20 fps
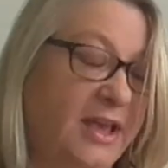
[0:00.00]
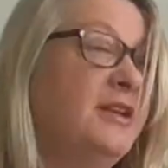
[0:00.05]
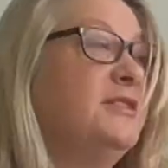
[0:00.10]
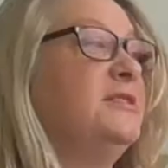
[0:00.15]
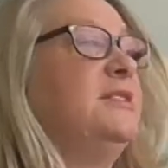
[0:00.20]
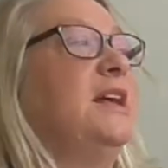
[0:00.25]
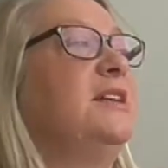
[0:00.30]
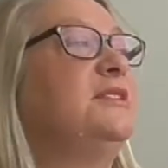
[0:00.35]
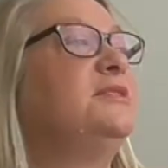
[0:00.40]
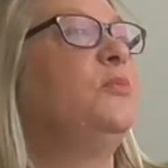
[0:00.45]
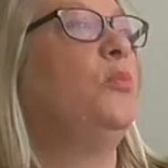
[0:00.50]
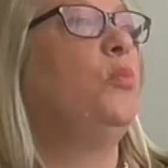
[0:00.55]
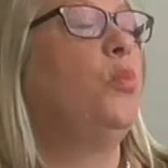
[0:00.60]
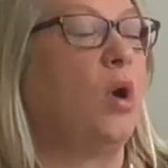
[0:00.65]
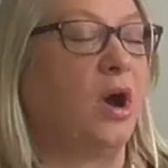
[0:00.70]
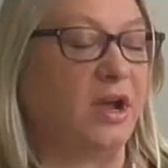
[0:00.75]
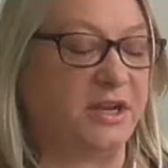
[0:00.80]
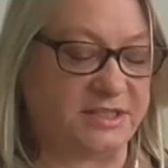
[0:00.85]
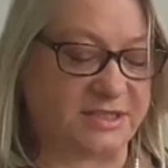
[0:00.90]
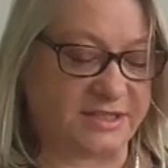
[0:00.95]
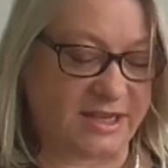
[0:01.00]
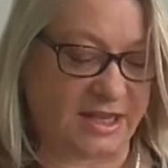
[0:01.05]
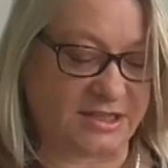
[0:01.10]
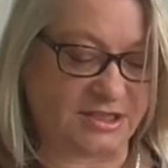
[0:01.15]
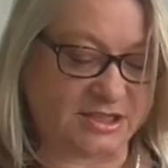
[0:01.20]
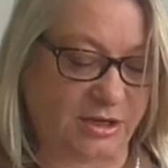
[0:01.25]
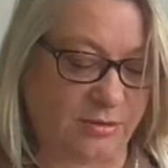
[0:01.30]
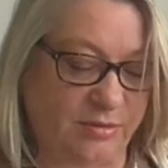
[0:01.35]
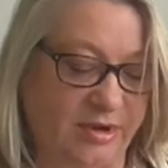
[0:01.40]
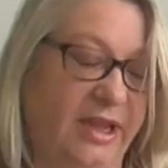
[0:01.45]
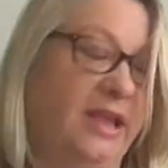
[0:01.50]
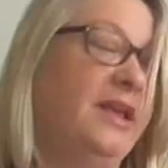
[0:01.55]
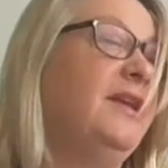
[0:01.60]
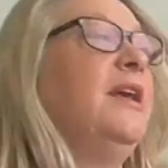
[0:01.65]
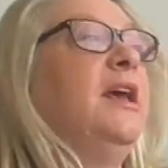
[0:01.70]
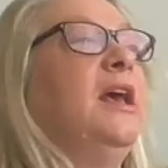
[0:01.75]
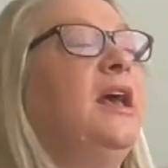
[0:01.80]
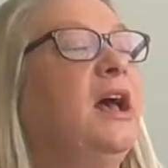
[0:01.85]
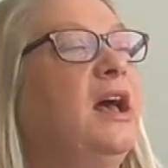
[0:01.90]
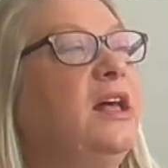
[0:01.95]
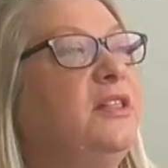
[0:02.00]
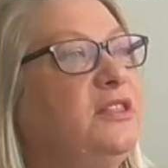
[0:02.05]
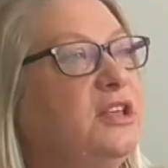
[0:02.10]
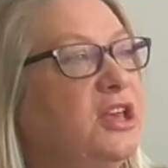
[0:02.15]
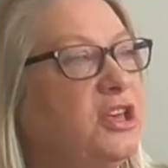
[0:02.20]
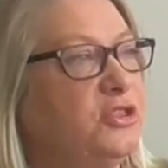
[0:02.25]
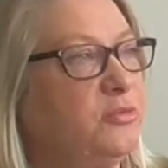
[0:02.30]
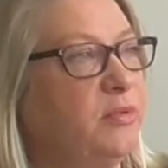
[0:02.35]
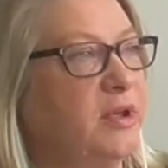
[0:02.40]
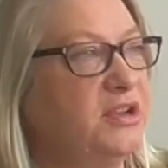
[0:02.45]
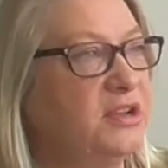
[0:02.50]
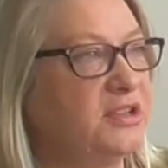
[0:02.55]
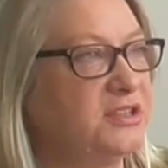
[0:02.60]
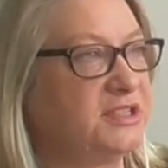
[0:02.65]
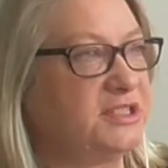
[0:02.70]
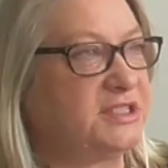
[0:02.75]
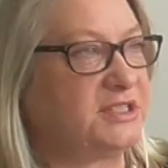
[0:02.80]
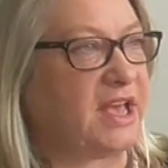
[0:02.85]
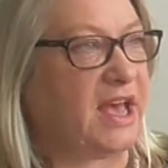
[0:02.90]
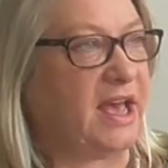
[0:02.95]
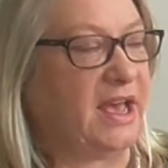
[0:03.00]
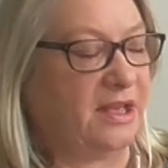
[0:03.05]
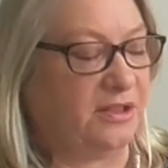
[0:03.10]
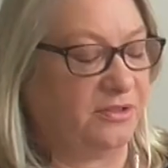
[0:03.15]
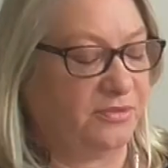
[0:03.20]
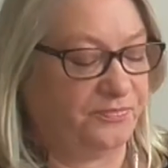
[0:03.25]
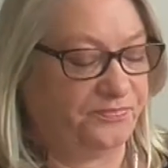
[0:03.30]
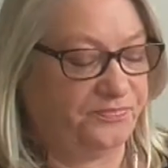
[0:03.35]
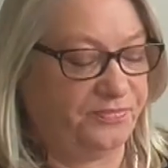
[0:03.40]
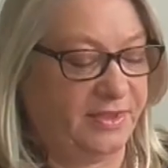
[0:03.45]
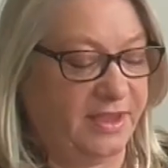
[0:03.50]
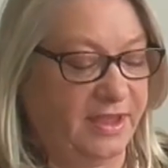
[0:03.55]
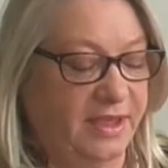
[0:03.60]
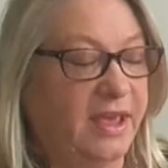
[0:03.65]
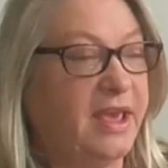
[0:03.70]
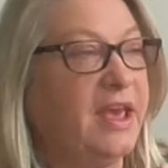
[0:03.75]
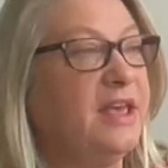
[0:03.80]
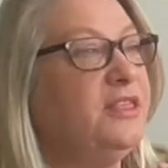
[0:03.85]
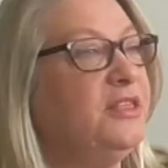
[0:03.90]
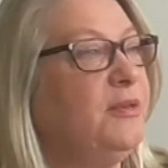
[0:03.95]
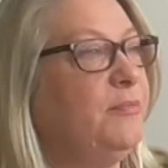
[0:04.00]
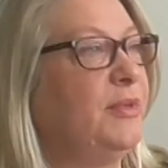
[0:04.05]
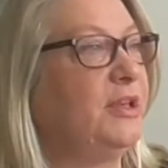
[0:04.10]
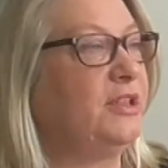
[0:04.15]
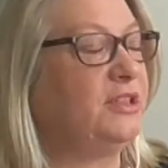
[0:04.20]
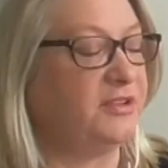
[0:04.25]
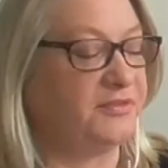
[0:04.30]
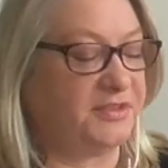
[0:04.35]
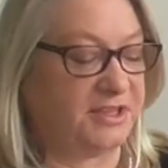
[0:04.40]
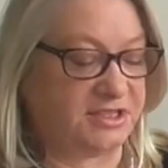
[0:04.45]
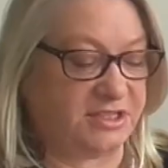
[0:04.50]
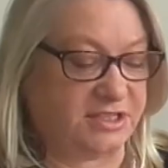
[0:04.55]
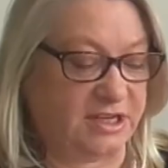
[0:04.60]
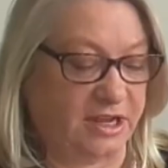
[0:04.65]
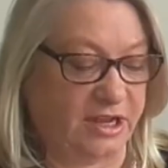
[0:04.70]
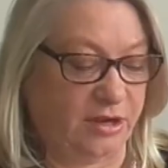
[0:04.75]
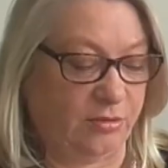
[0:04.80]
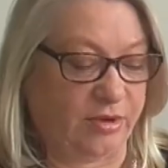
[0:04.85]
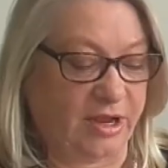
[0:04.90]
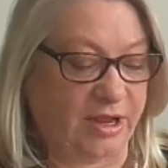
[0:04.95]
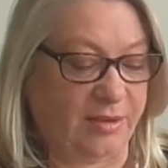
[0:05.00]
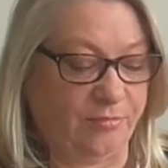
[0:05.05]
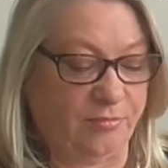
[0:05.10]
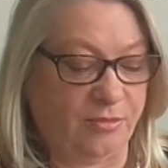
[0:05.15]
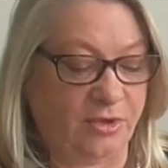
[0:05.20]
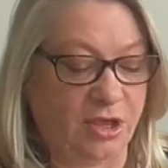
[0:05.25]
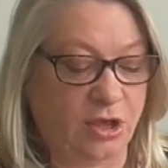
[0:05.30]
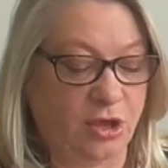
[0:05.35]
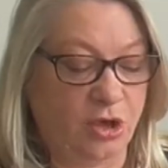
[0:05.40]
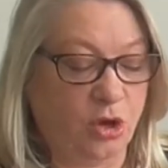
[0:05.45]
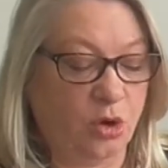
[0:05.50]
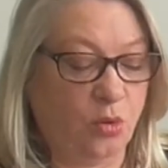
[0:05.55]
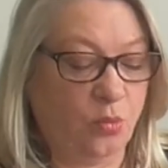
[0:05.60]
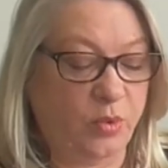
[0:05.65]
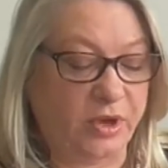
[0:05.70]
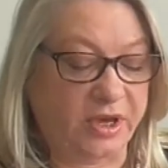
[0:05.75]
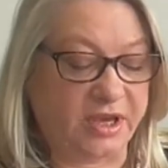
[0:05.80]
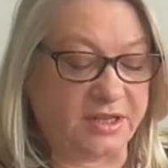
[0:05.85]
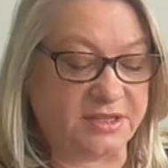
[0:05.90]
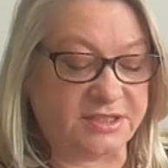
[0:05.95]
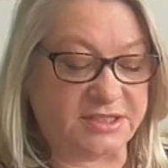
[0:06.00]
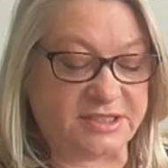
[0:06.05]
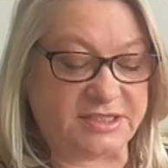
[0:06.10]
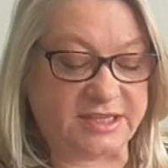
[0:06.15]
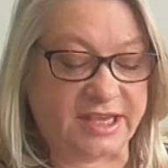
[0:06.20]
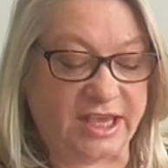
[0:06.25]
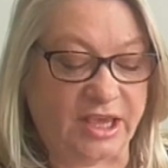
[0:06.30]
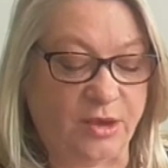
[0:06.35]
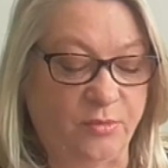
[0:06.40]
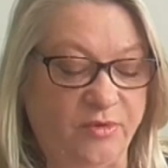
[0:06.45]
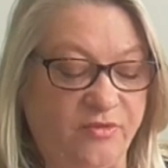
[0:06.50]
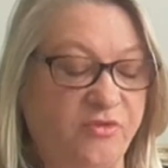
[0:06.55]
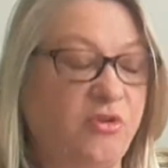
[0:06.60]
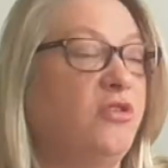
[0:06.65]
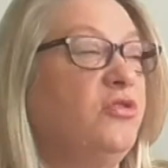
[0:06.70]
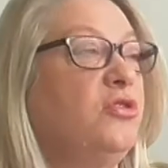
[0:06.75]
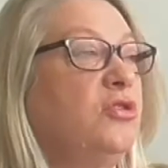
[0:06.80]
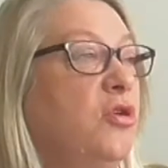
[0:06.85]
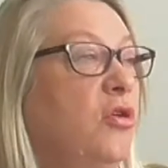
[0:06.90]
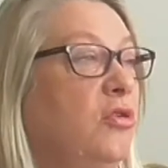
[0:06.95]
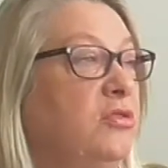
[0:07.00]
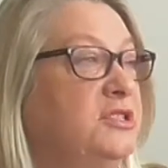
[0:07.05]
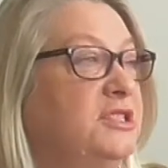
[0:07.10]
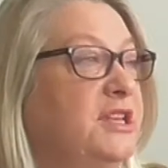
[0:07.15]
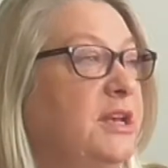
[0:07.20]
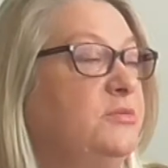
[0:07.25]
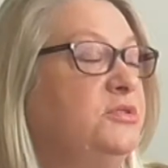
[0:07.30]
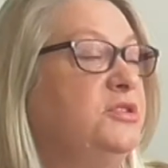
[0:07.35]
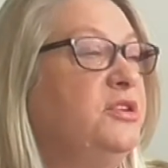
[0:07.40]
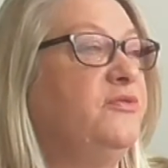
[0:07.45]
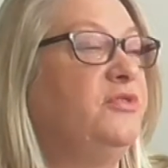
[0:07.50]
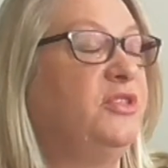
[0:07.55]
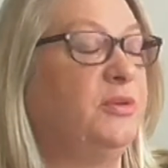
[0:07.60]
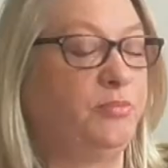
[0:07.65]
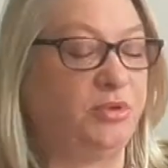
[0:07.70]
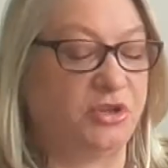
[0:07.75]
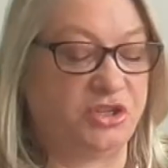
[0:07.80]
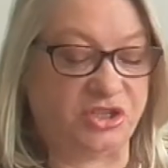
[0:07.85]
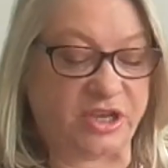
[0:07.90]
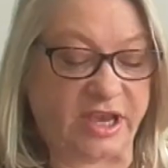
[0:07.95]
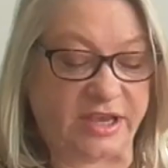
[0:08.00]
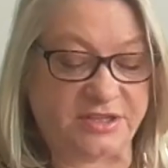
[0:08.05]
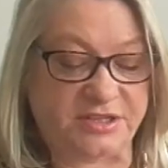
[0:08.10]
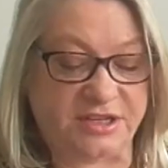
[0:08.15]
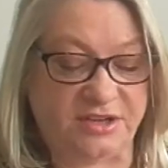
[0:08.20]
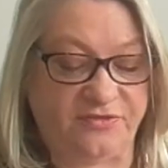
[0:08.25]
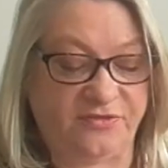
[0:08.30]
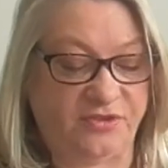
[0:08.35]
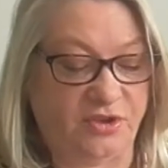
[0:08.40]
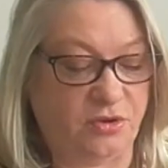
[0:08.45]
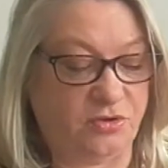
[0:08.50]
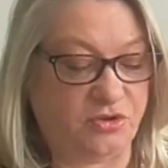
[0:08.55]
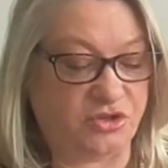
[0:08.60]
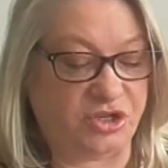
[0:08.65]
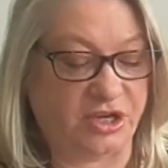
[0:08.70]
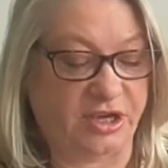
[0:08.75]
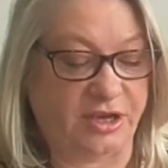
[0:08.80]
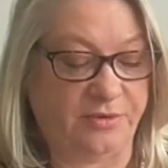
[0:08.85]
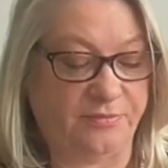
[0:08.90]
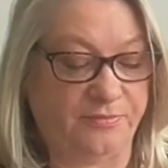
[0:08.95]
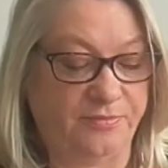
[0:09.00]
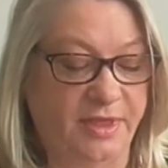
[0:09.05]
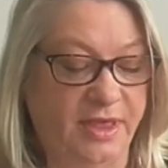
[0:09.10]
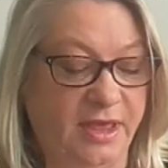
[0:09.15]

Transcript: So that's the widest category. At the other end of the scale, in the middle of this diagram, we can see we've got the concept of the projected future.